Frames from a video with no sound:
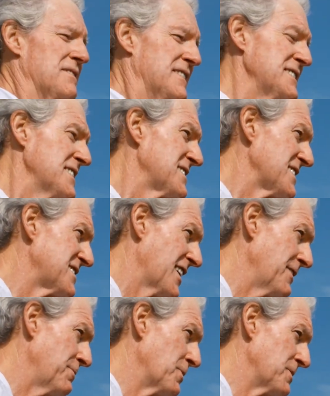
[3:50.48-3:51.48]
This is a
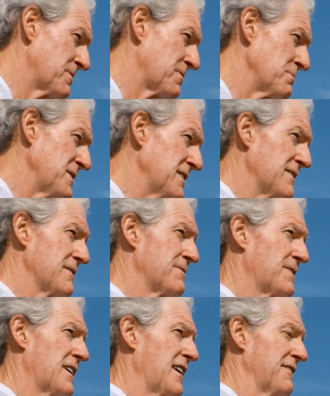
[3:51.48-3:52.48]
tough one for me of the
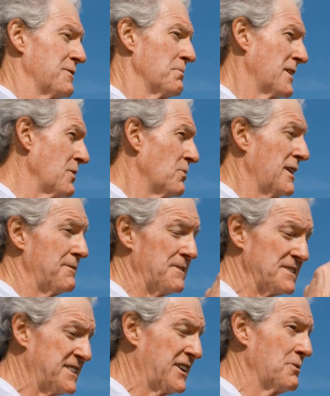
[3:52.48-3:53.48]
5, and my wife
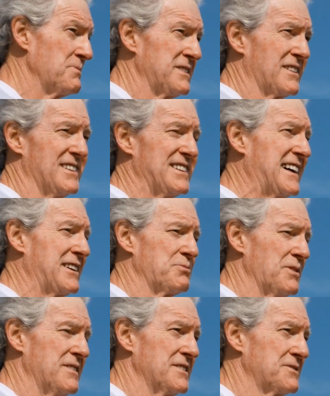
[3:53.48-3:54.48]
has helped me a lot
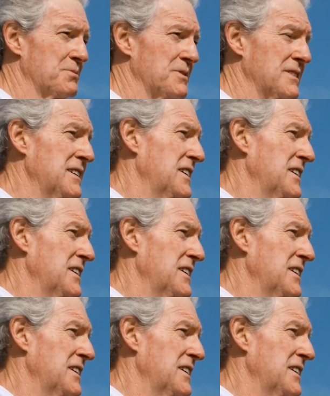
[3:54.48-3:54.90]
with this one.